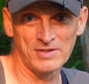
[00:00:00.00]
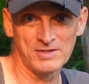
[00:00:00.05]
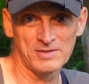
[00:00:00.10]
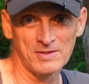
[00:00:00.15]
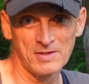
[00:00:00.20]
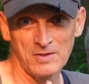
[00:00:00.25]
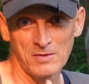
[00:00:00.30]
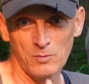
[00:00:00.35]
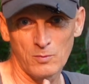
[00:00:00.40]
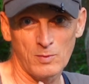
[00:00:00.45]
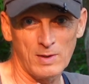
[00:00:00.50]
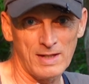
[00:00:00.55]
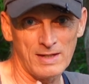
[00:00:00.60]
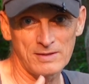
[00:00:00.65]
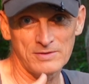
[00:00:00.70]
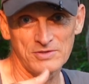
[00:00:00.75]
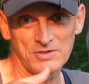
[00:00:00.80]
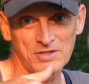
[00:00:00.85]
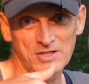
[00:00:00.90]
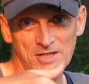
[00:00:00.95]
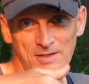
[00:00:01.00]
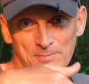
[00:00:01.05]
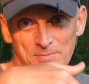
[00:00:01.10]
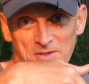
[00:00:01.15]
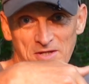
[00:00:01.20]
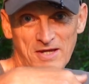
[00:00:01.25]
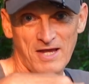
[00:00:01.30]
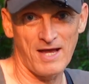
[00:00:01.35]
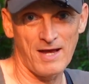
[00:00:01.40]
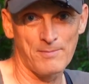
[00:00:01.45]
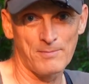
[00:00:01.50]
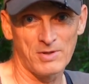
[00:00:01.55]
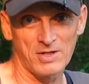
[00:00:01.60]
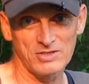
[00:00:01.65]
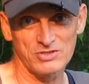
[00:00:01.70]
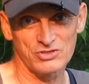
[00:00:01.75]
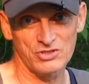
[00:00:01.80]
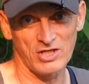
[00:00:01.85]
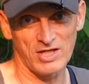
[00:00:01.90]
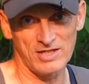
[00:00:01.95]
it while you keep the
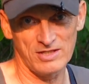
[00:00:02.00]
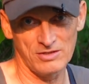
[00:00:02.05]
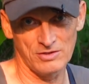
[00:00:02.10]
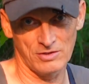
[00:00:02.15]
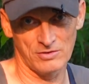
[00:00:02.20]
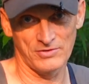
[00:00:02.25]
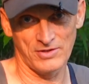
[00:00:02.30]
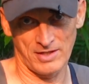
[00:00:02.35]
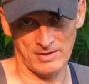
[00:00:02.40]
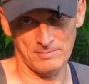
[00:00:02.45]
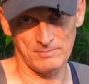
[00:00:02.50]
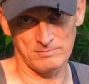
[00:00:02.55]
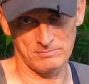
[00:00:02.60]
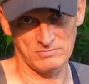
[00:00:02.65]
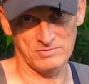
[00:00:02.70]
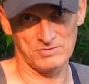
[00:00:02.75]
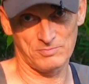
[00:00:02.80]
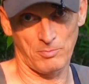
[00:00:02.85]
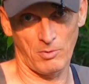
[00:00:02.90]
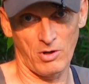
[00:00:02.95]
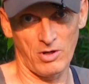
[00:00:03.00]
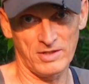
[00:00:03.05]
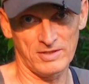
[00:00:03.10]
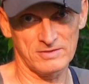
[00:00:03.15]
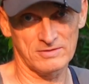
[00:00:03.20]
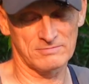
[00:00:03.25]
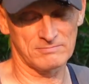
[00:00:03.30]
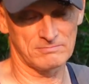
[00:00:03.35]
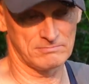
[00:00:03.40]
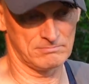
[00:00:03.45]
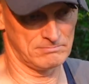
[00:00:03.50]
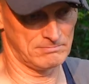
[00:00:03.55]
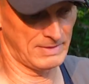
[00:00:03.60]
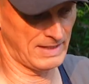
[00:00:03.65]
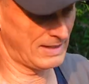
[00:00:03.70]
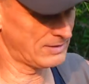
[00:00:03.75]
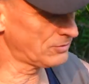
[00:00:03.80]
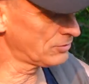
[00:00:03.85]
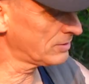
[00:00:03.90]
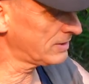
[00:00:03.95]
camera steady on that spot
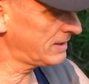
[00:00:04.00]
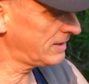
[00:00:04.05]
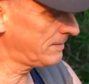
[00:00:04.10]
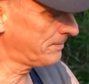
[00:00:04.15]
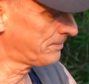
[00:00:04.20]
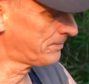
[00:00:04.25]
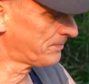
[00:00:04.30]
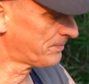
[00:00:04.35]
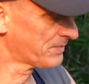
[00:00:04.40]
manually.